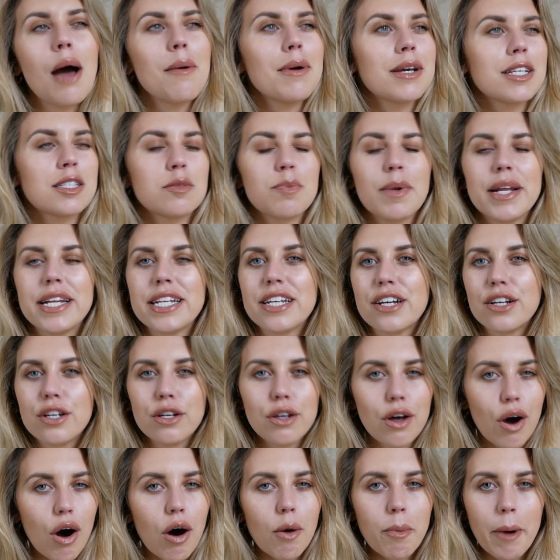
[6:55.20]
I'm explaining a
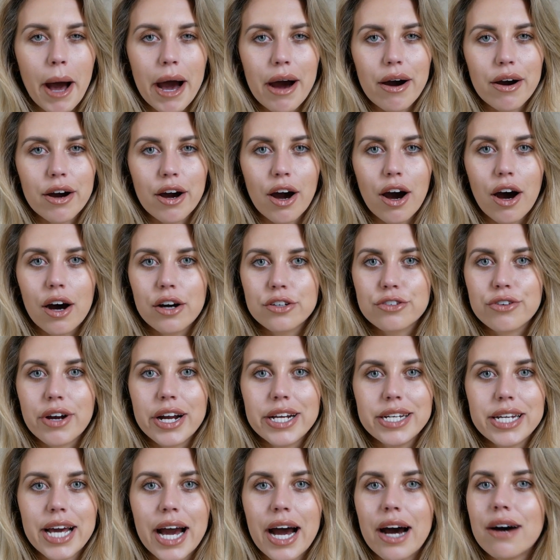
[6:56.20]
lot about a card
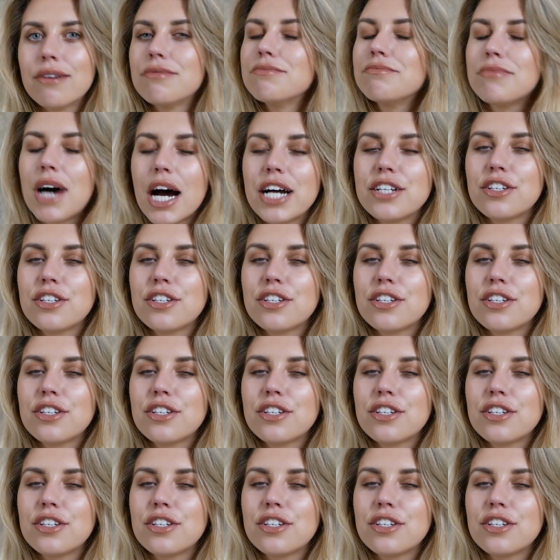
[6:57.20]
right now.